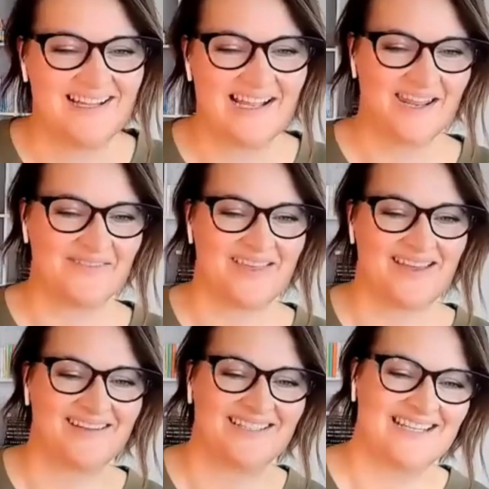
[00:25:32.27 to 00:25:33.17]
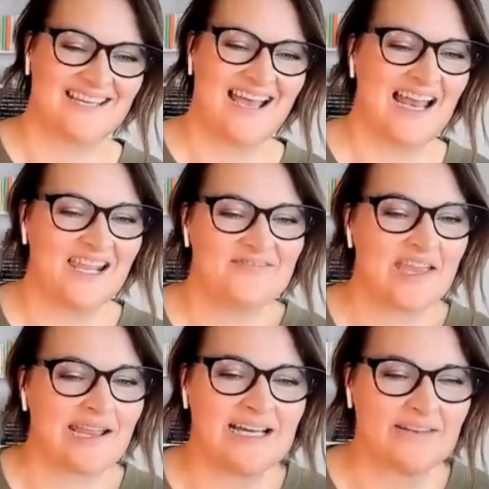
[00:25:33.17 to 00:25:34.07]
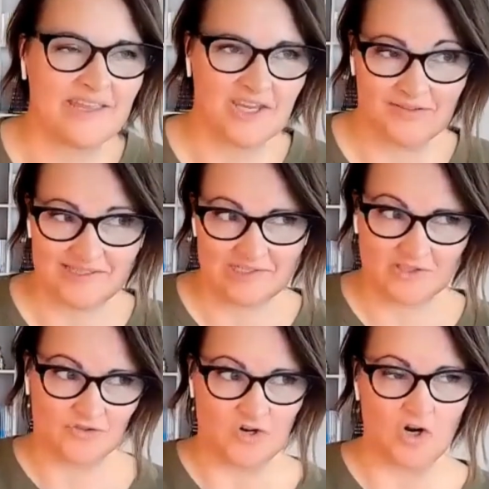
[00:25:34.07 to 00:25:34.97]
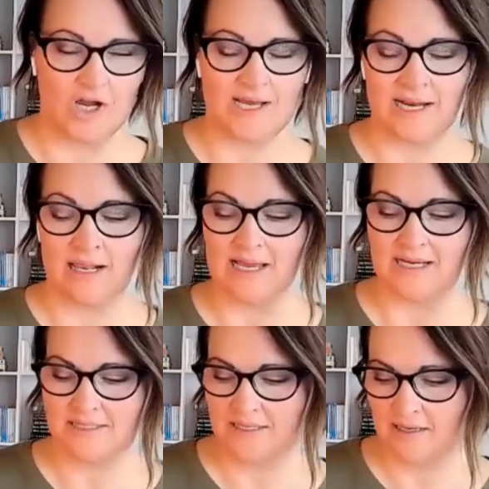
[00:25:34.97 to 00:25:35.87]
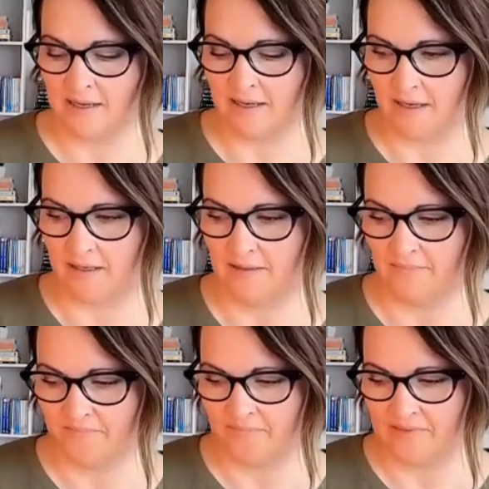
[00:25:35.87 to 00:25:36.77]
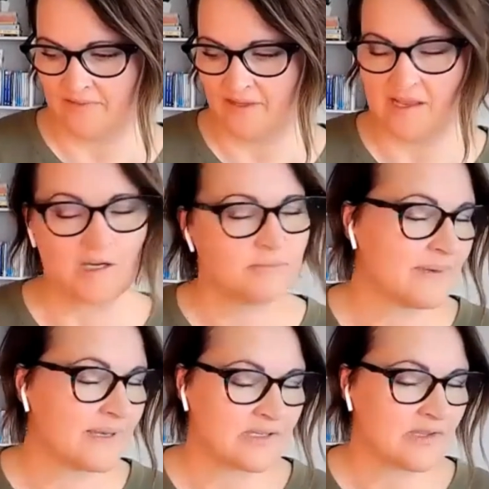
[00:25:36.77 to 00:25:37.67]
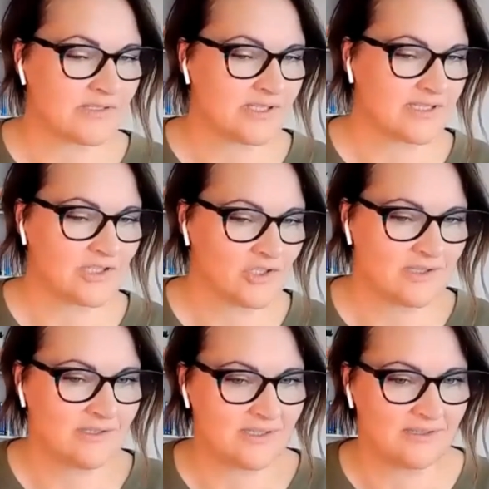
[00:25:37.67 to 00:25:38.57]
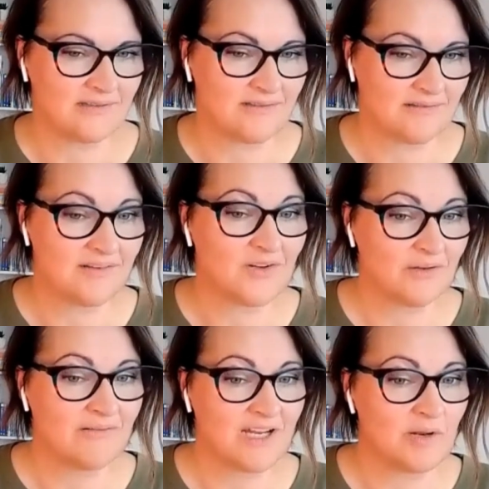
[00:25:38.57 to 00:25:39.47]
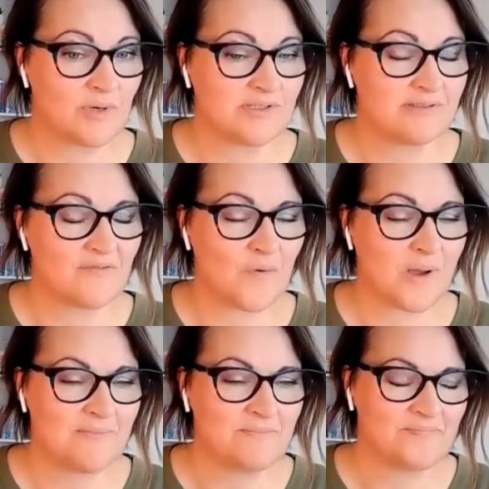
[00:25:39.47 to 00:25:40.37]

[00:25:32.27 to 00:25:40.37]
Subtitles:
I love that. I love that guide, that you have such a strong guiding light that helps make those decisions, in a positive way.